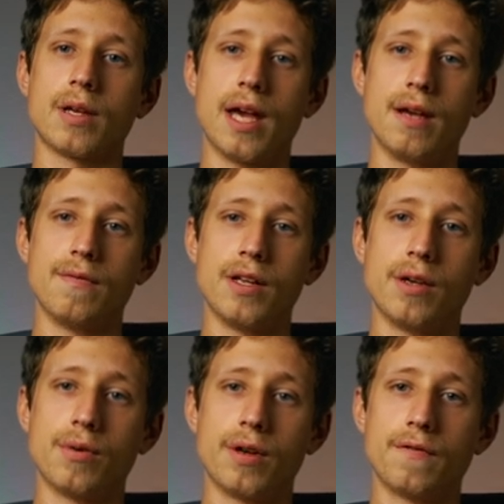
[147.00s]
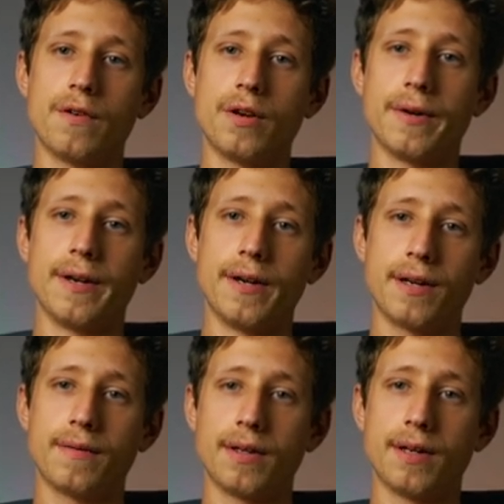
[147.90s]
a video on photo
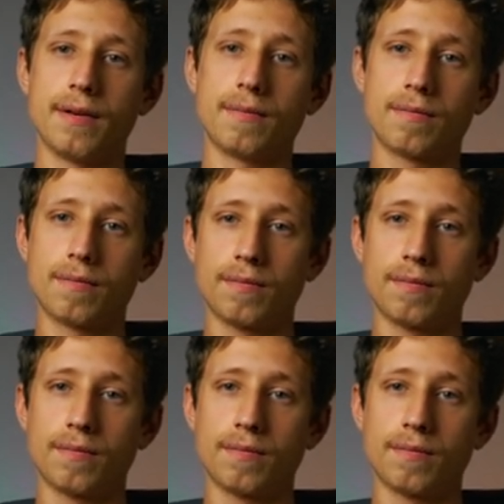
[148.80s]
editing, then